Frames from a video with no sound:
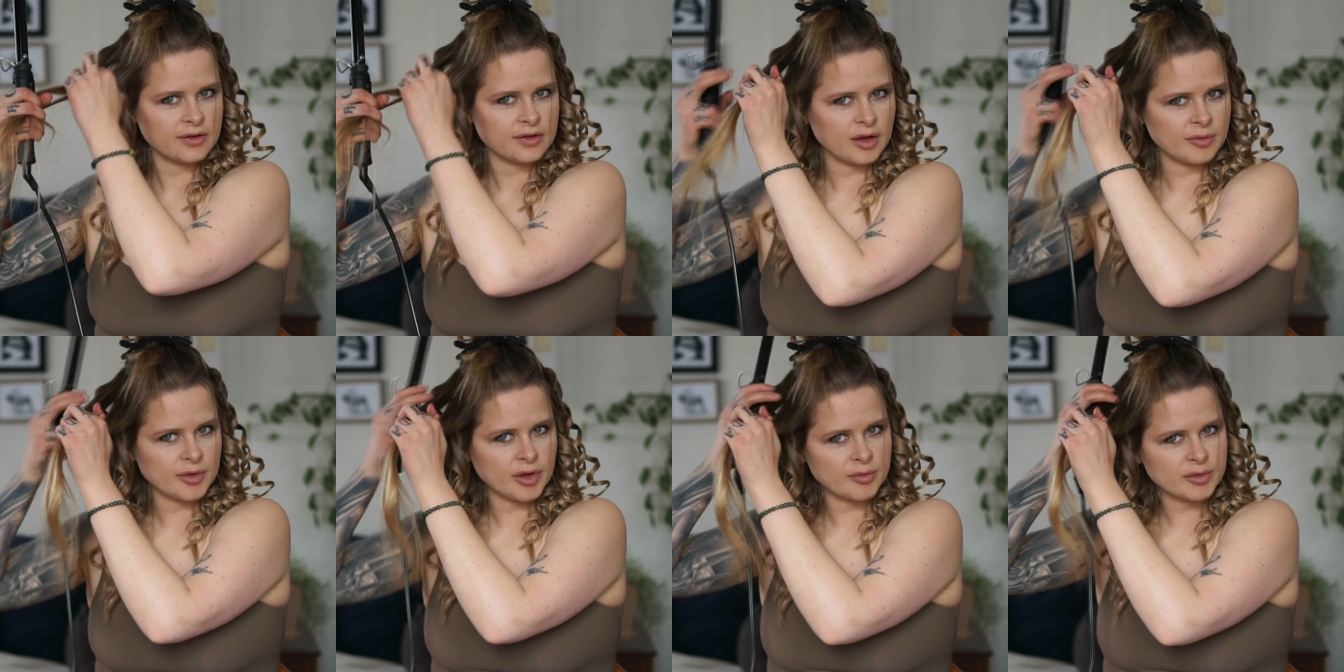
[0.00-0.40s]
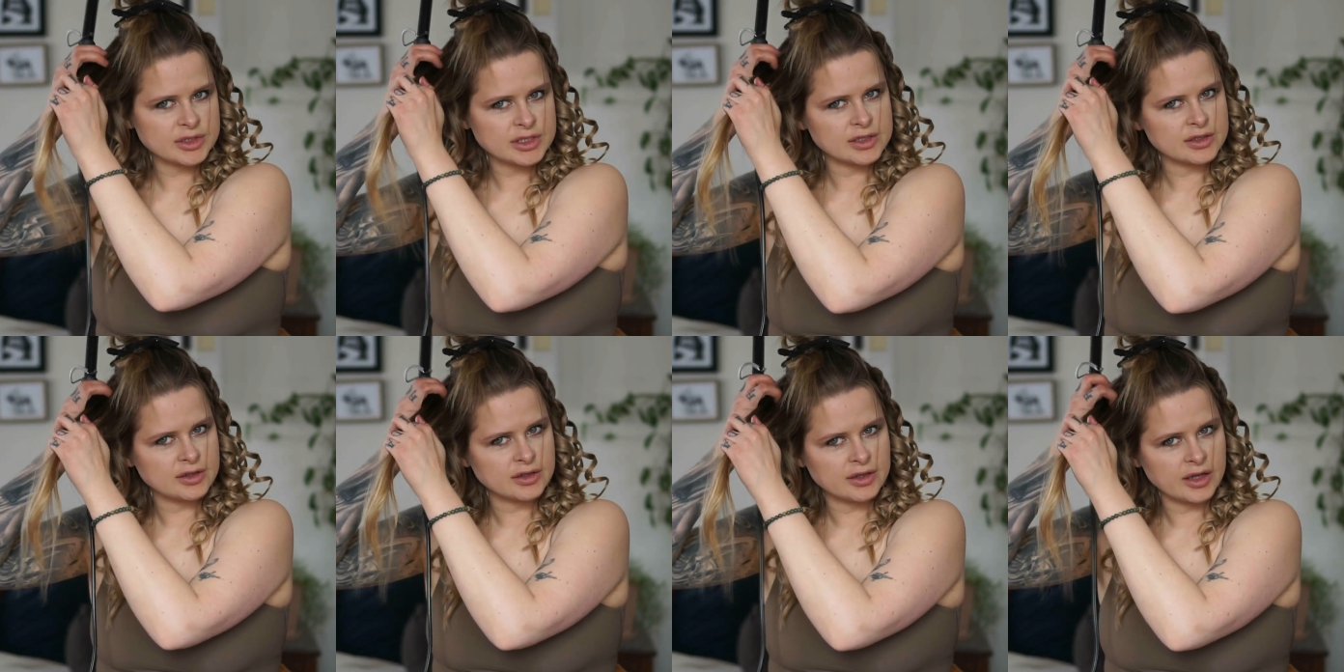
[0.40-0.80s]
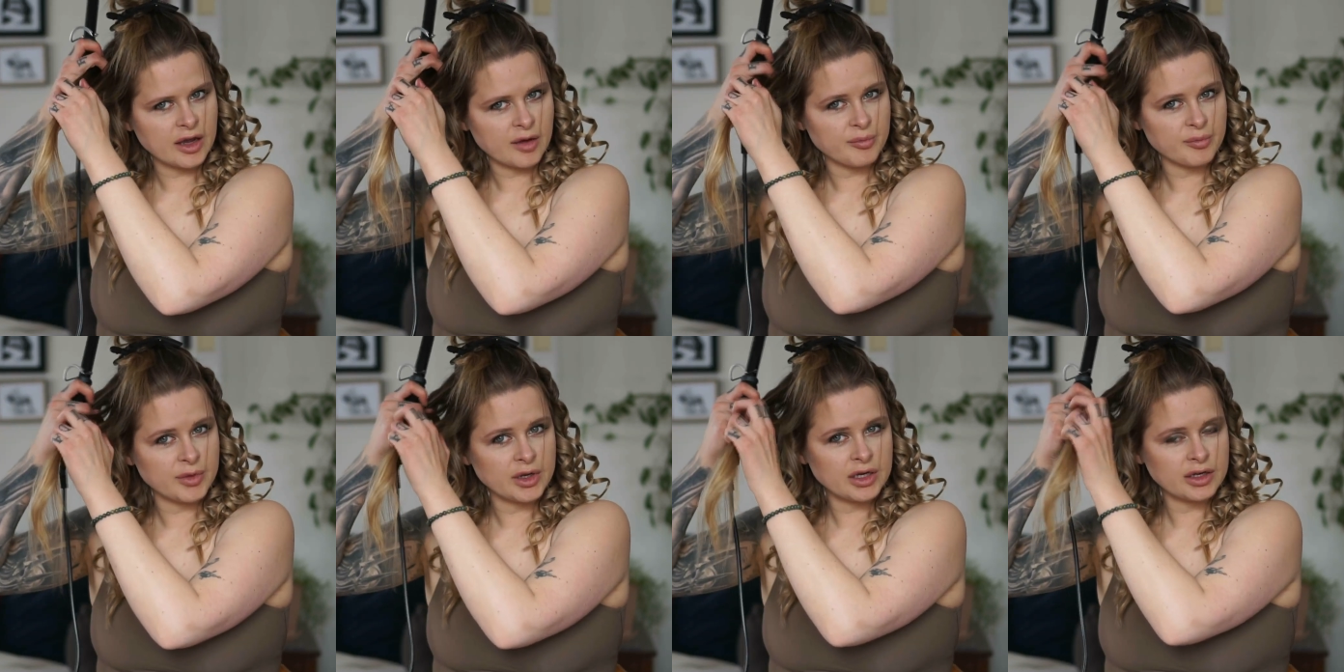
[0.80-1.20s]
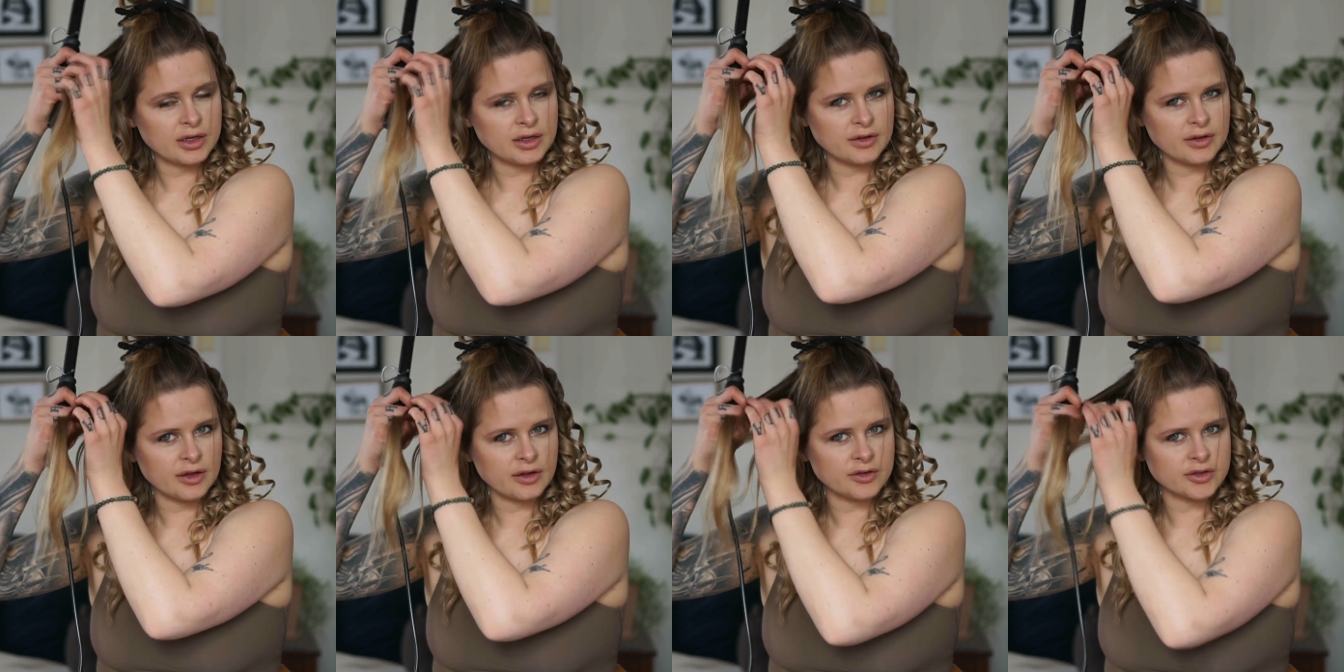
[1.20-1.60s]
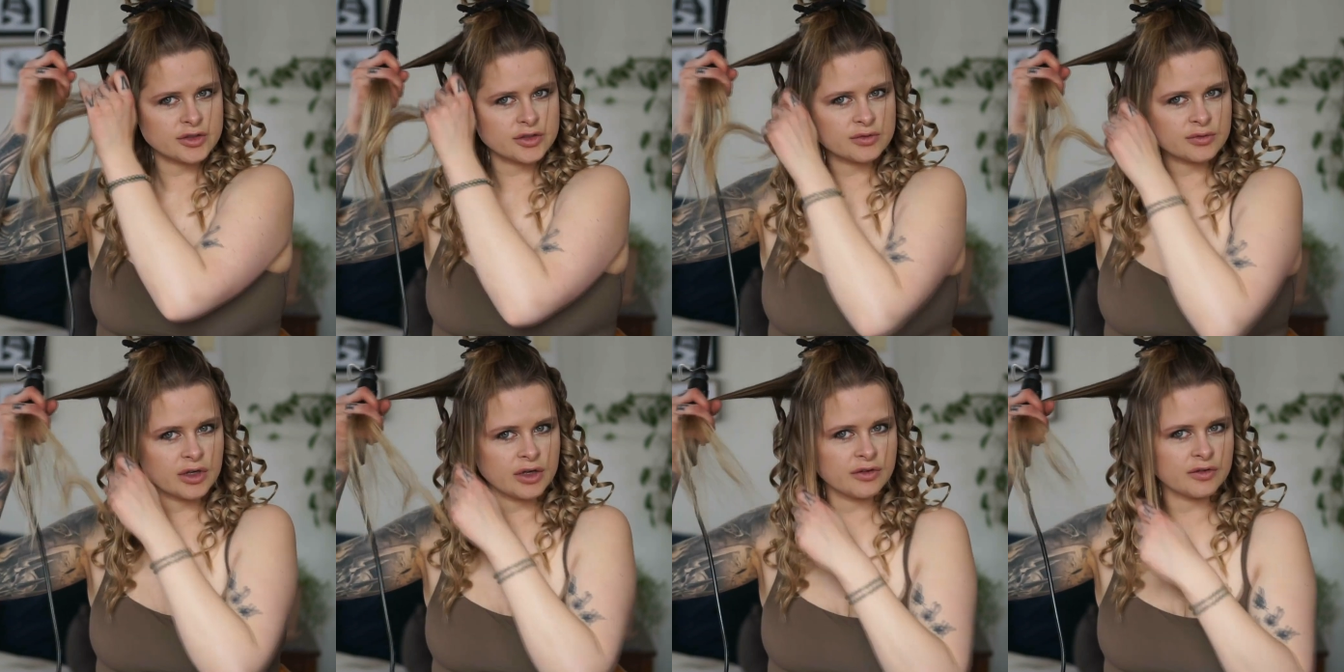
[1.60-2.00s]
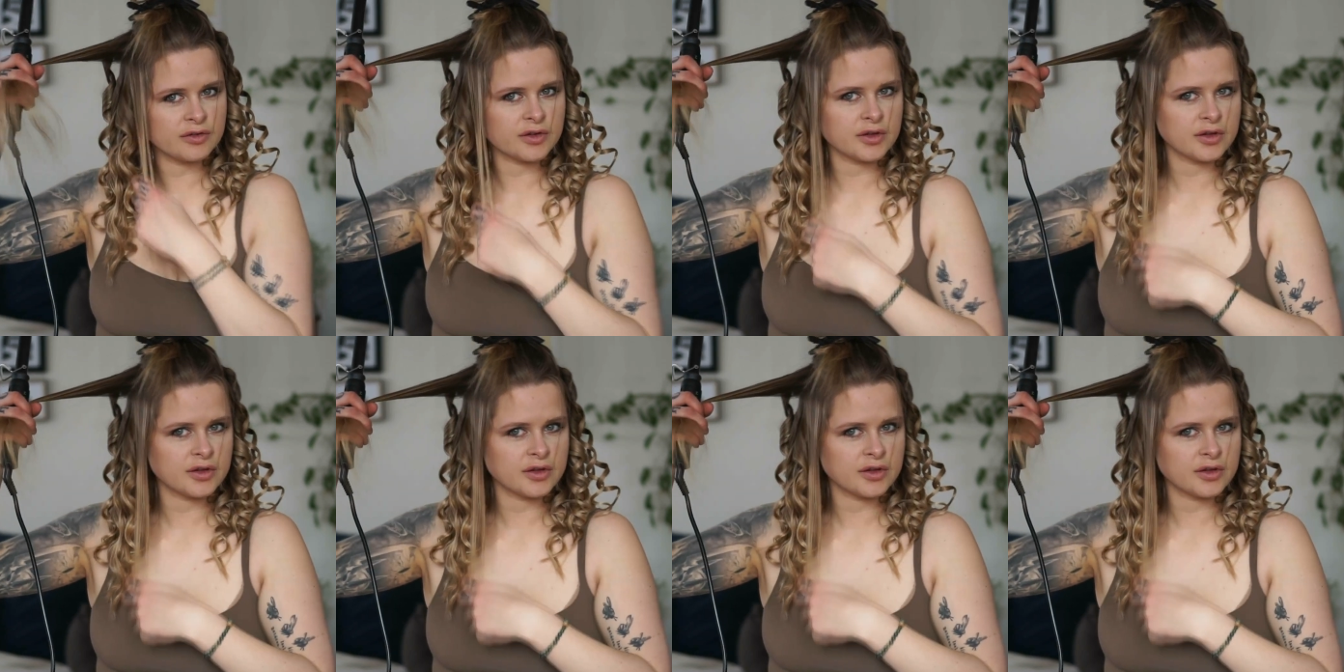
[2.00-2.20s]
I'm not missing a damn minute of Taylor Swift.